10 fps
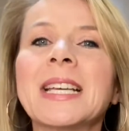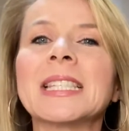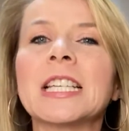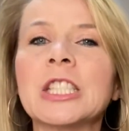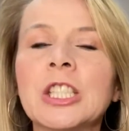is
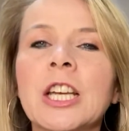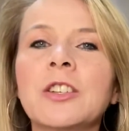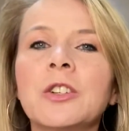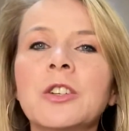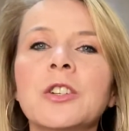a
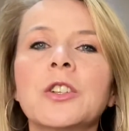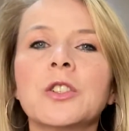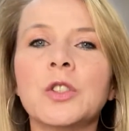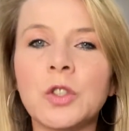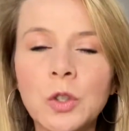
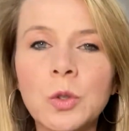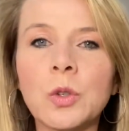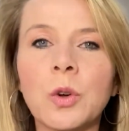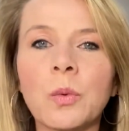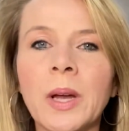
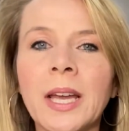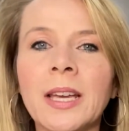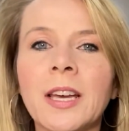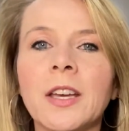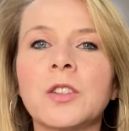gender-neutral
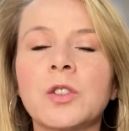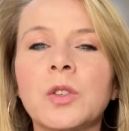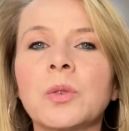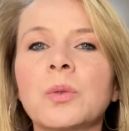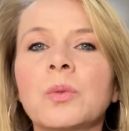way
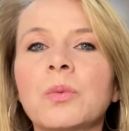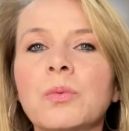to